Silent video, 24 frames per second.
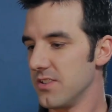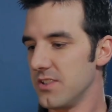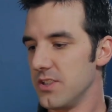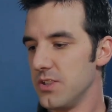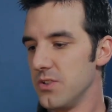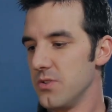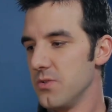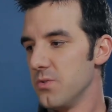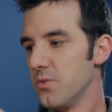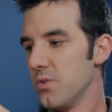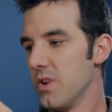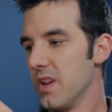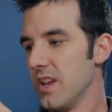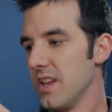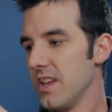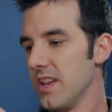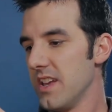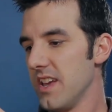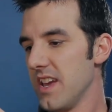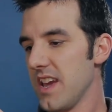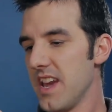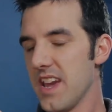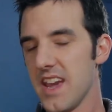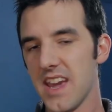do you
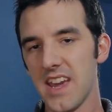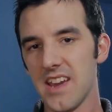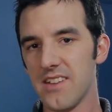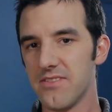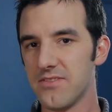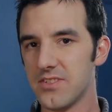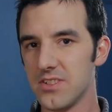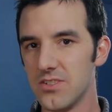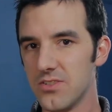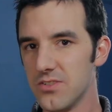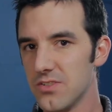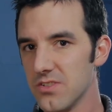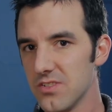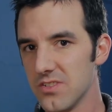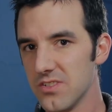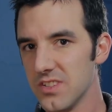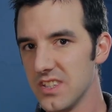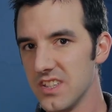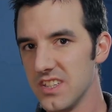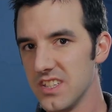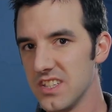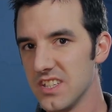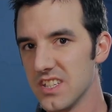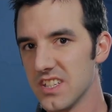have to drill
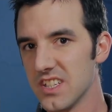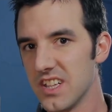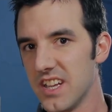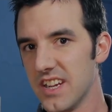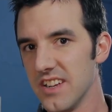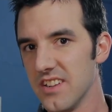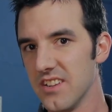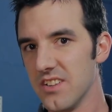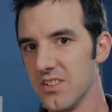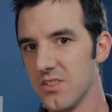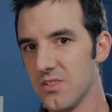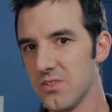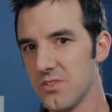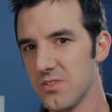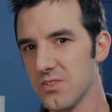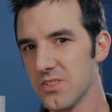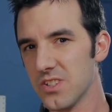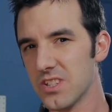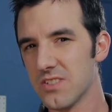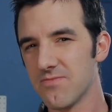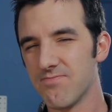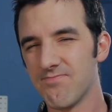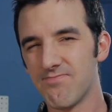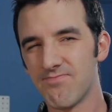in these slotted
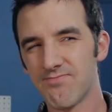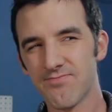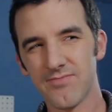holes?